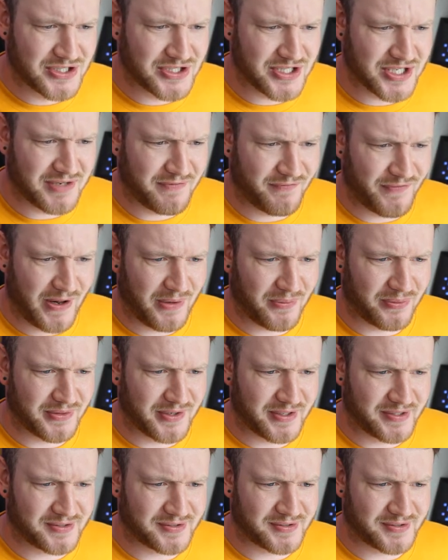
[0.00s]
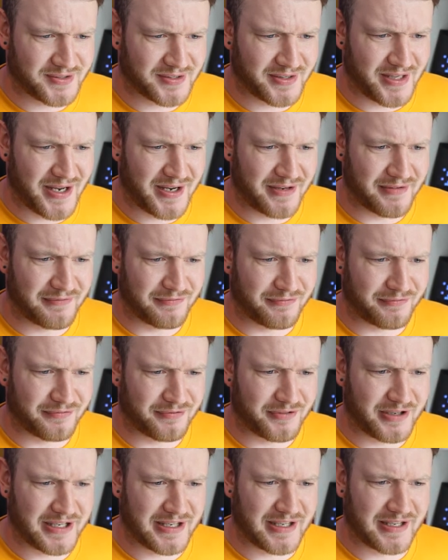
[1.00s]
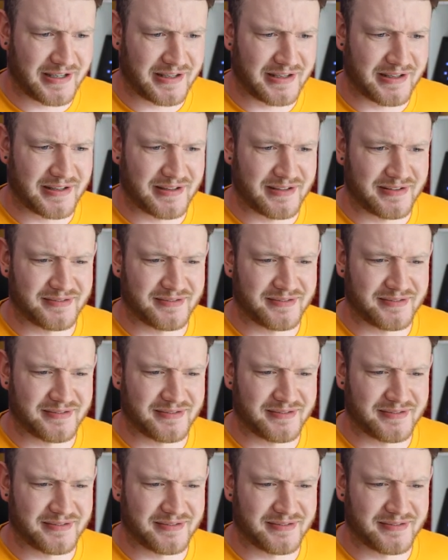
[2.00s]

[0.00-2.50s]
She found this slight freaky.